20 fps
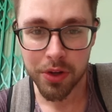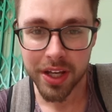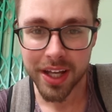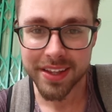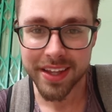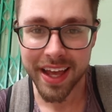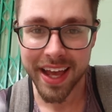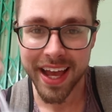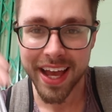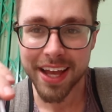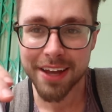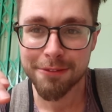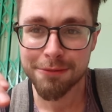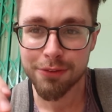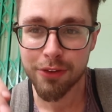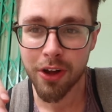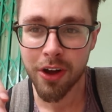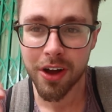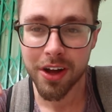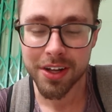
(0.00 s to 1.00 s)
you got the egg
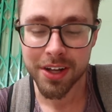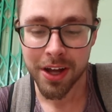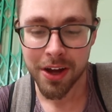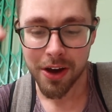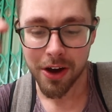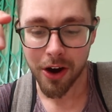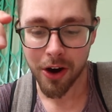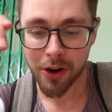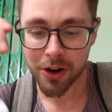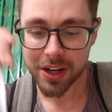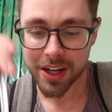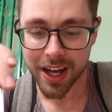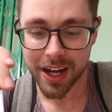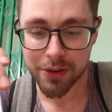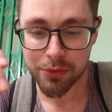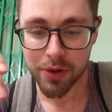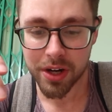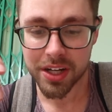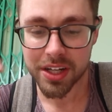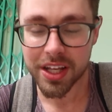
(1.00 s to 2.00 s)
flan already
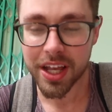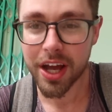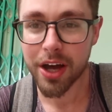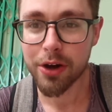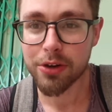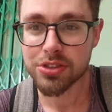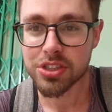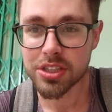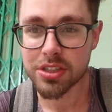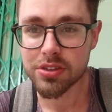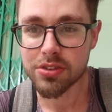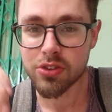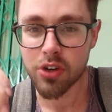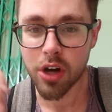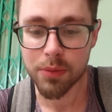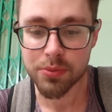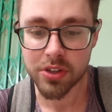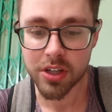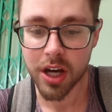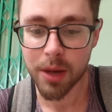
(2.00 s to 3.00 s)
kind of ready to go. She
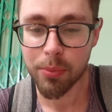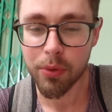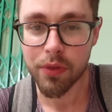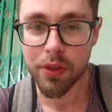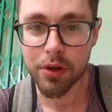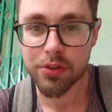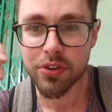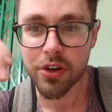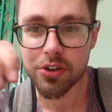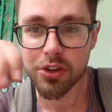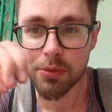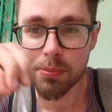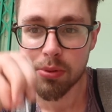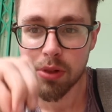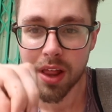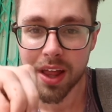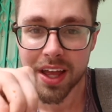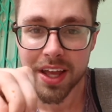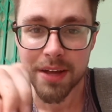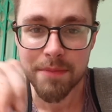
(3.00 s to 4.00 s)
drops a couple of those on your
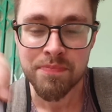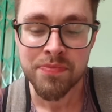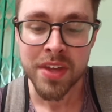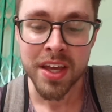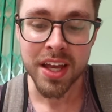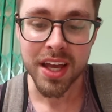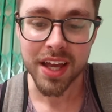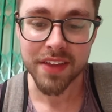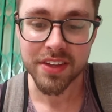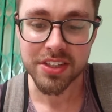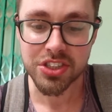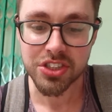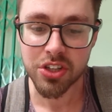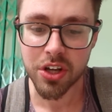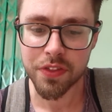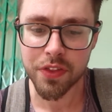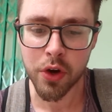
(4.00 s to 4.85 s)
plate, and then she's gonna